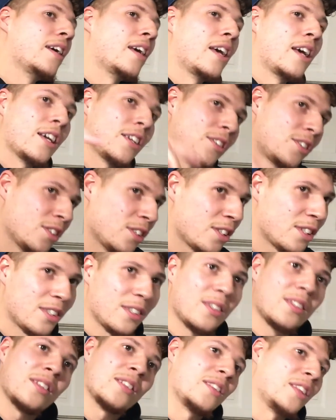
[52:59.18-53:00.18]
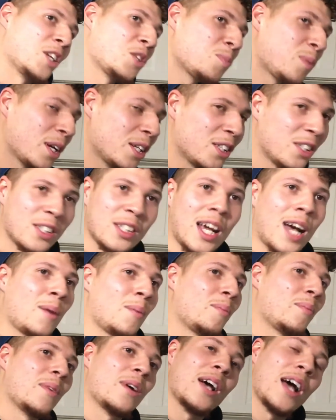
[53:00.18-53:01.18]
it's just this place just got.
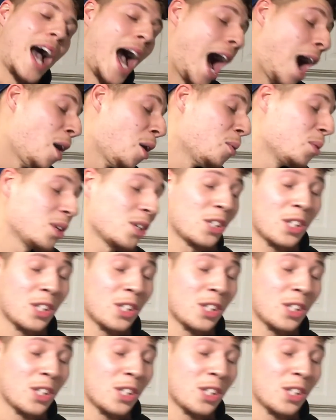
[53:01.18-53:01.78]
I don't want to